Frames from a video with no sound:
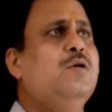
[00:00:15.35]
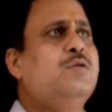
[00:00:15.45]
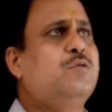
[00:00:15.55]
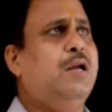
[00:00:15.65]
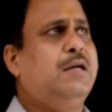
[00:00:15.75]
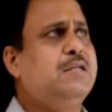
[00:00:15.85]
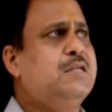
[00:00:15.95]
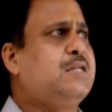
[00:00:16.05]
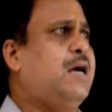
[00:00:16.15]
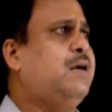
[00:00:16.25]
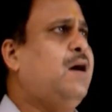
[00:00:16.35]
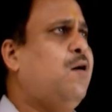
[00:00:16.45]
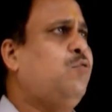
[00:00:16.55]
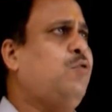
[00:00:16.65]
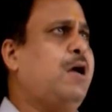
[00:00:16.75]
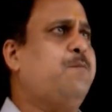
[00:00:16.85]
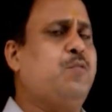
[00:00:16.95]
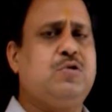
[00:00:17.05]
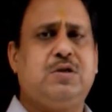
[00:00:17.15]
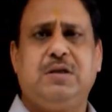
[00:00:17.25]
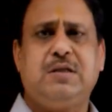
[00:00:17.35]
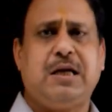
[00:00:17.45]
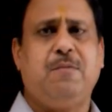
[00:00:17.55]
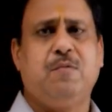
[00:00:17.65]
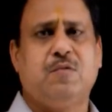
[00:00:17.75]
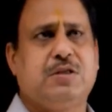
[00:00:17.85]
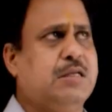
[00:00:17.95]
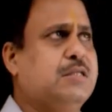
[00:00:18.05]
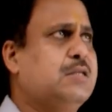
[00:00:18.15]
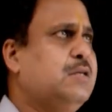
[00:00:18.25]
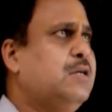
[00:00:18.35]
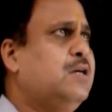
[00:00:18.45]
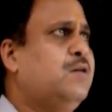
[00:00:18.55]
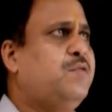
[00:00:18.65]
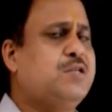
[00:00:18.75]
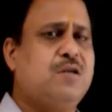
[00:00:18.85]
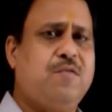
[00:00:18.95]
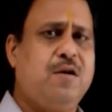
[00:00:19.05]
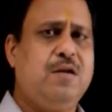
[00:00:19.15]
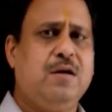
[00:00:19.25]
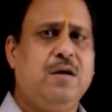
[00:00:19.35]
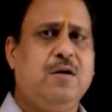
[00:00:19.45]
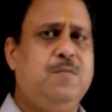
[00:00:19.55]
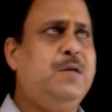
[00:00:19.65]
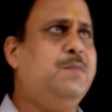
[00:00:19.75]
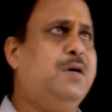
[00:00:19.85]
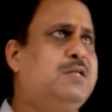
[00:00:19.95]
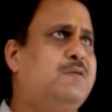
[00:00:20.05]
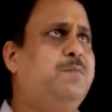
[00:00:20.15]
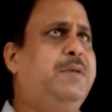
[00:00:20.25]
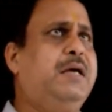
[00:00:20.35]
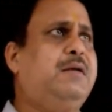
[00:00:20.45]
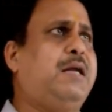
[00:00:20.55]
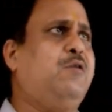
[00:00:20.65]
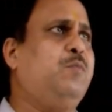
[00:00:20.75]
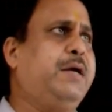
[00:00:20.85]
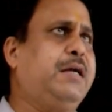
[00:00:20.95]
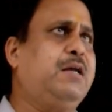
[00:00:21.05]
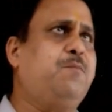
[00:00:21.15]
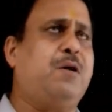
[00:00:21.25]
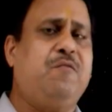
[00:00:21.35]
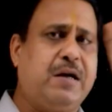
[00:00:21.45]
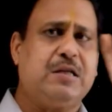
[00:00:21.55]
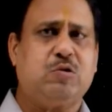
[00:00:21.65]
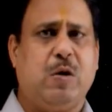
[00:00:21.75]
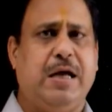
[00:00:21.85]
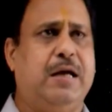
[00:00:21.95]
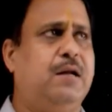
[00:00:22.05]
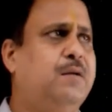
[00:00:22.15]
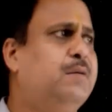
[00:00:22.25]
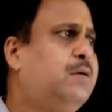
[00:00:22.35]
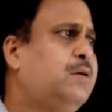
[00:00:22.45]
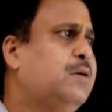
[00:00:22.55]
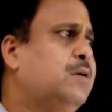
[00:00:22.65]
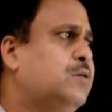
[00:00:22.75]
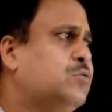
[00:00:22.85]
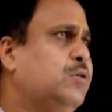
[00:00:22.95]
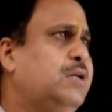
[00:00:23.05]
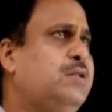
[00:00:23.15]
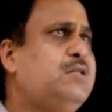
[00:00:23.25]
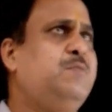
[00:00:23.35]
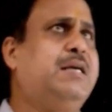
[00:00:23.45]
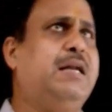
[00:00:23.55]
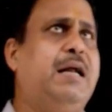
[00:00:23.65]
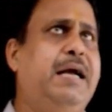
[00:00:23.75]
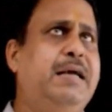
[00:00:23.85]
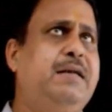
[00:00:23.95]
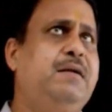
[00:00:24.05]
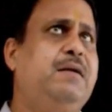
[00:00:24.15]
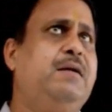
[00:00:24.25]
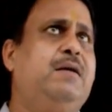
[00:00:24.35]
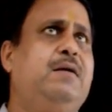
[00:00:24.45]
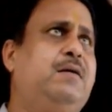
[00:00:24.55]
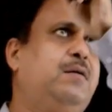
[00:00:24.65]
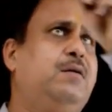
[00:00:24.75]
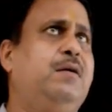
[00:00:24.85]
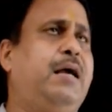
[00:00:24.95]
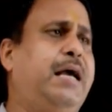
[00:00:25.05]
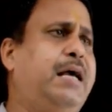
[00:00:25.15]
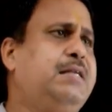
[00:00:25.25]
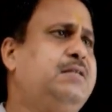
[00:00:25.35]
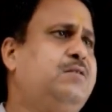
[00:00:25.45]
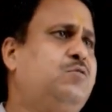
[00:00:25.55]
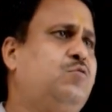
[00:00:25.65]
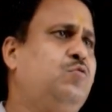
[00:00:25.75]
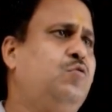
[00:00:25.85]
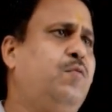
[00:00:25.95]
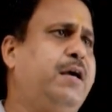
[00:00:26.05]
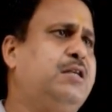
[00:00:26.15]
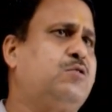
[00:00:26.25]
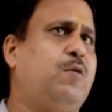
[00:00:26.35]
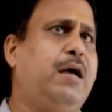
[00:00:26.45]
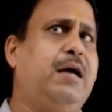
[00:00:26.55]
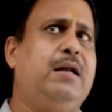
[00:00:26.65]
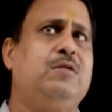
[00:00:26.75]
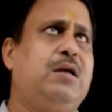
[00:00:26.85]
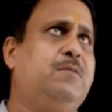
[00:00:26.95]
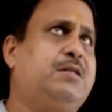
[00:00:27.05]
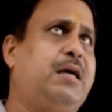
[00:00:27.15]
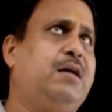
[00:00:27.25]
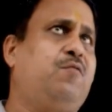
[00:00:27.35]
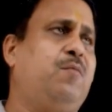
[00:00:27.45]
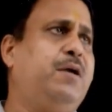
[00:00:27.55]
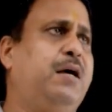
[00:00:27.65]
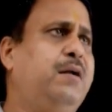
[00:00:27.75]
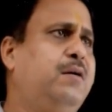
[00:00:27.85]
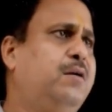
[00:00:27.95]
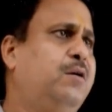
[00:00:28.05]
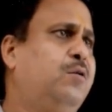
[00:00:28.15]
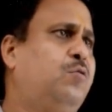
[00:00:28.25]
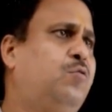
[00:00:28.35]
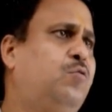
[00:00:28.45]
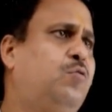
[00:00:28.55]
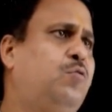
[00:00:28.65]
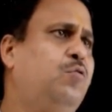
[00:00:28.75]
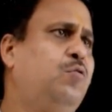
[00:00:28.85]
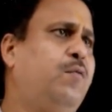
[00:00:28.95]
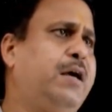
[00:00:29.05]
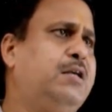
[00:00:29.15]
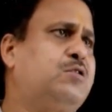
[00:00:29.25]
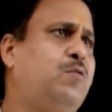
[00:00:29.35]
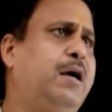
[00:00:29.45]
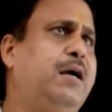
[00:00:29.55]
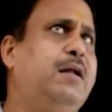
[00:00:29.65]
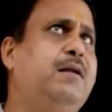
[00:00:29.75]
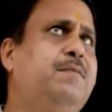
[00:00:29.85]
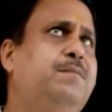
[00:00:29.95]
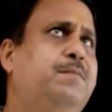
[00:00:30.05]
So let us start how to approach this type of questions. First of all, we must try to make it a perfect square. So in this we can write as 2y square, I am starting from here, 2y square